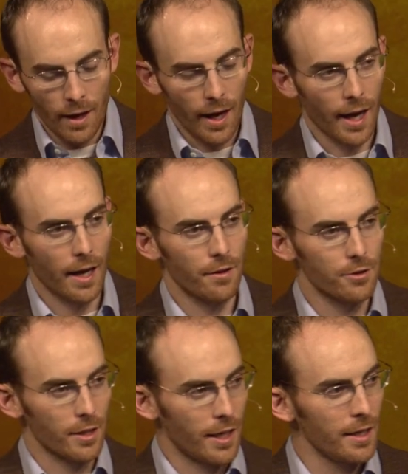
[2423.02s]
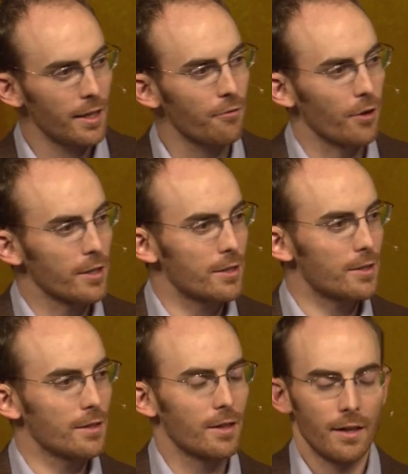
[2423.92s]
And there's the key
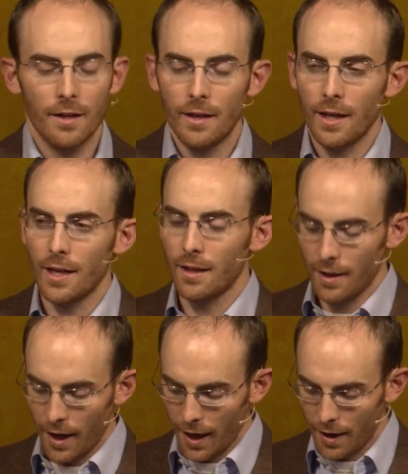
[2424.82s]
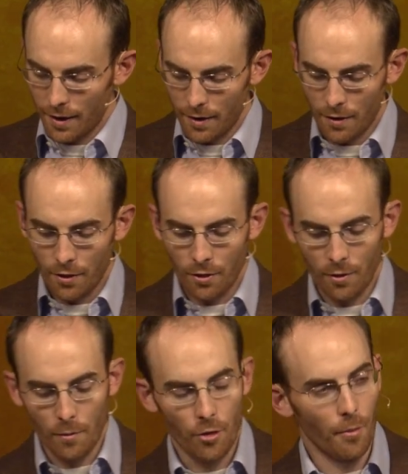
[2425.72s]
difference in that
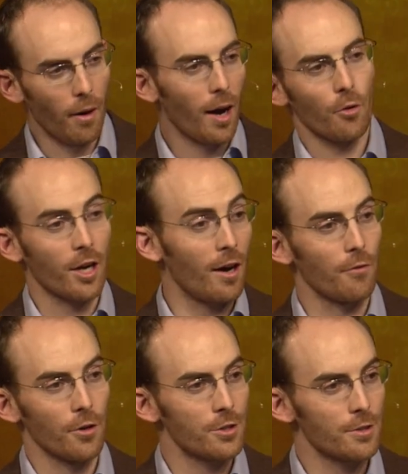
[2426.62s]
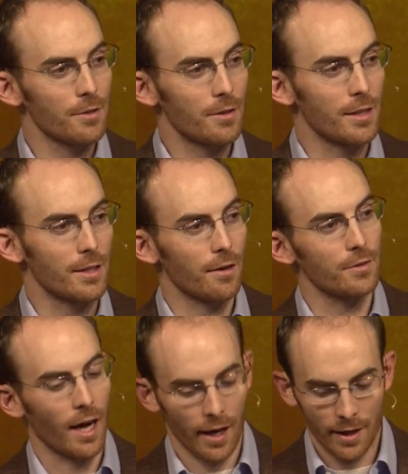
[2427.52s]
the mom recovers instead of
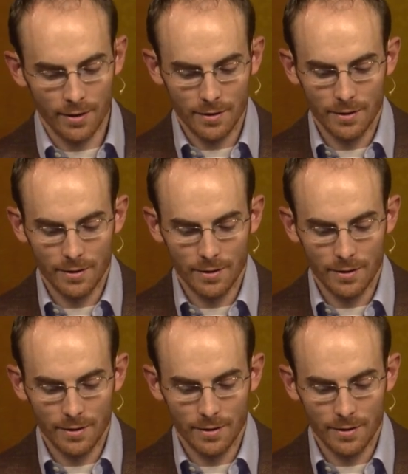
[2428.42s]
dying.